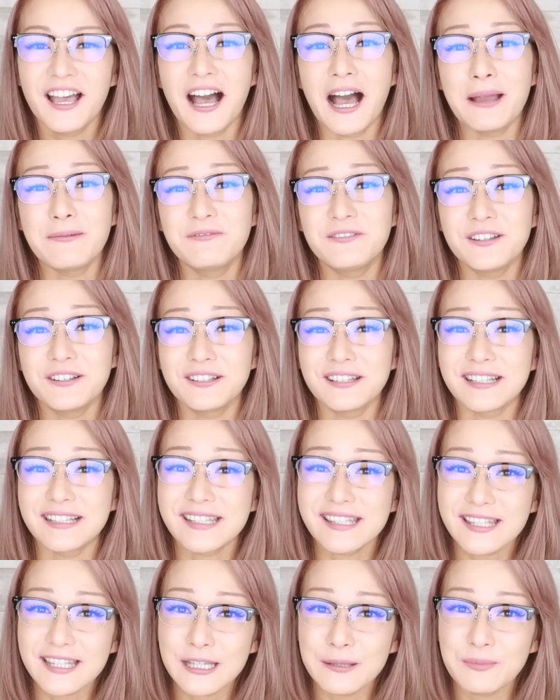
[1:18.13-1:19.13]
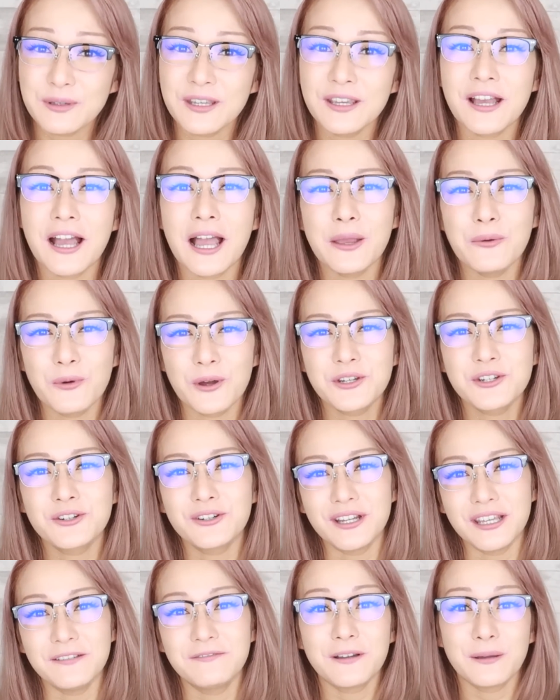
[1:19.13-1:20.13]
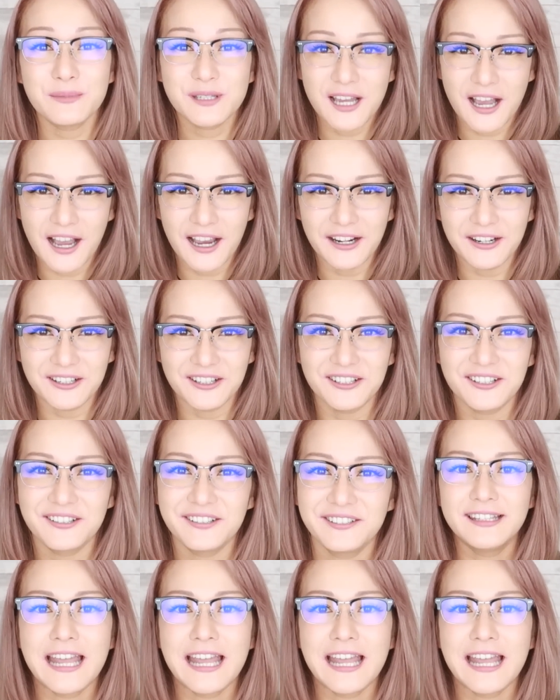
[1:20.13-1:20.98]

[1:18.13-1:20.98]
I'm feeling sleepy, I wonder if I'm tired.